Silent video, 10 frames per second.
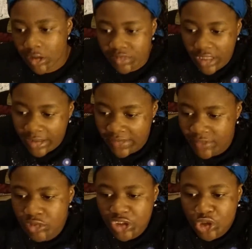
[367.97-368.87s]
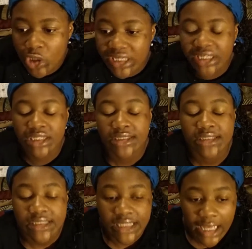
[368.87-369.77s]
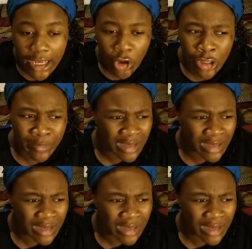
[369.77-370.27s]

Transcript: I'm sorry if it was short, or